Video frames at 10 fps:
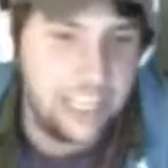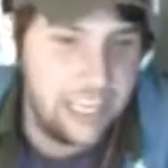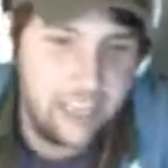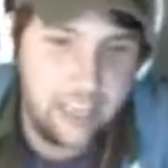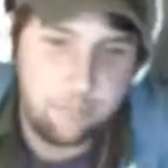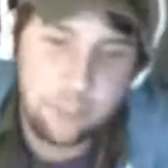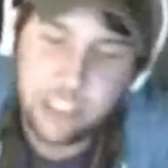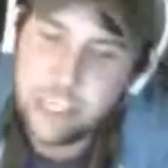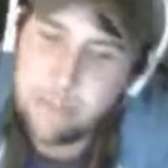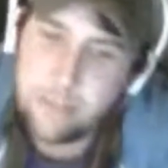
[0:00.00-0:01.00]
little
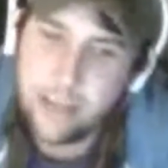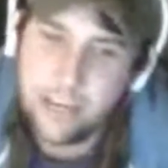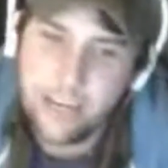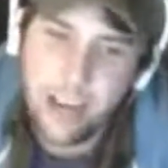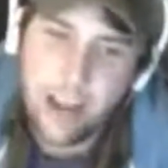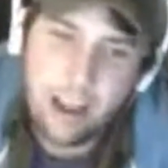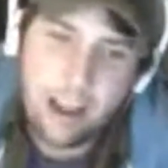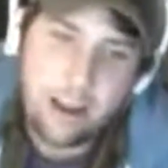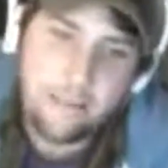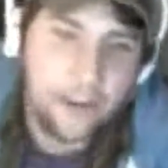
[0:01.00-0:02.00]
snippet.
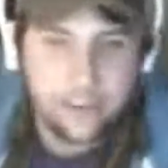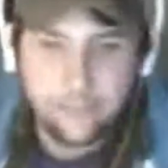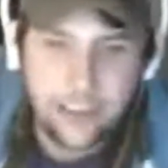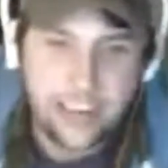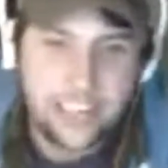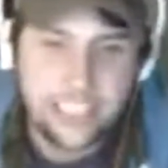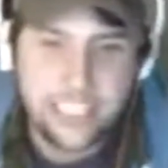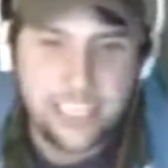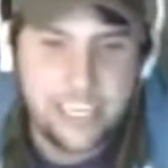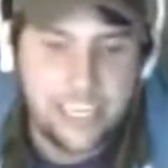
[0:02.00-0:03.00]
Final
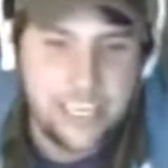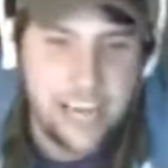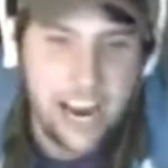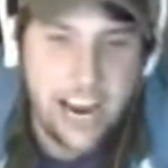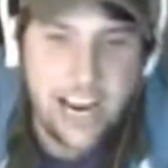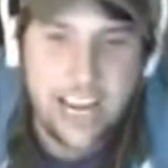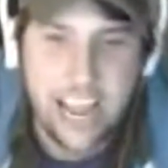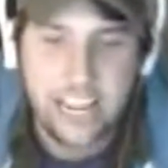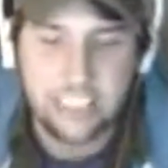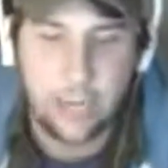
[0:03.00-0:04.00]
Fantasy
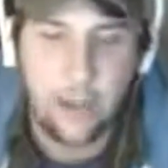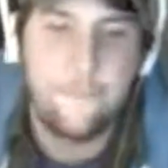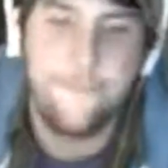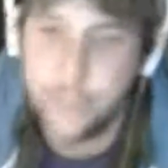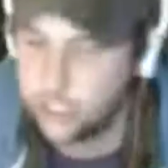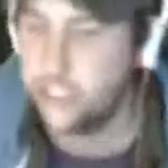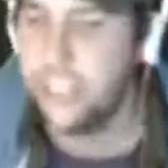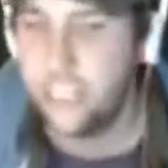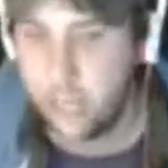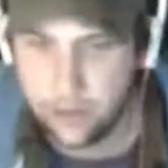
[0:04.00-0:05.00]
IX has
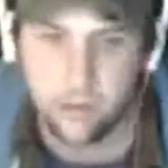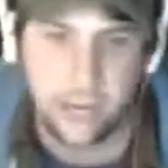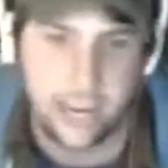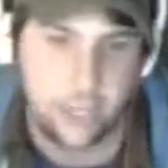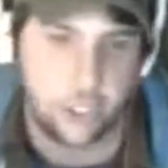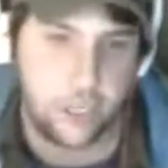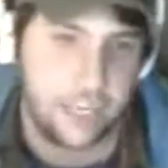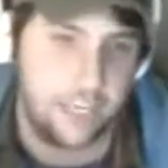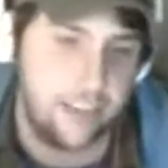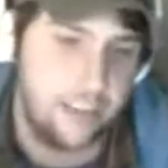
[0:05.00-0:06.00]
officially come out on
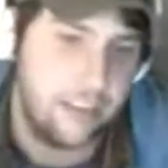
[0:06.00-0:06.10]
Android.